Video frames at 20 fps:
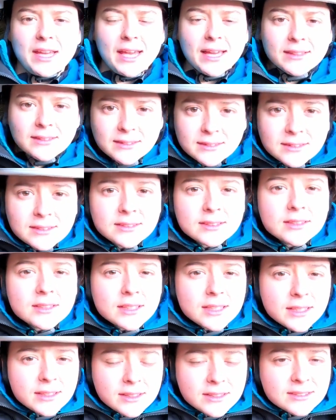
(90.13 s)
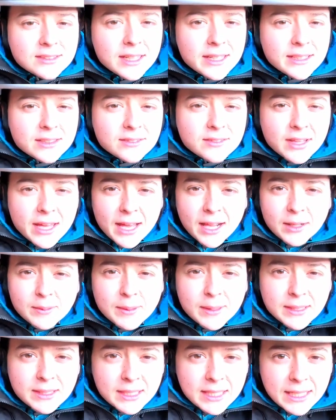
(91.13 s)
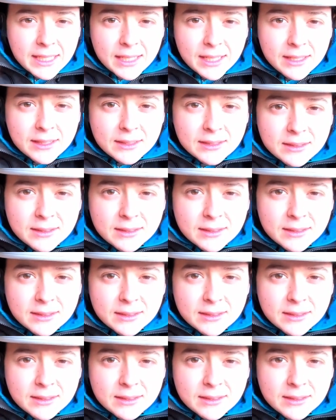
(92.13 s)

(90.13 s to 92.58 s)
ends either side of the helmet here.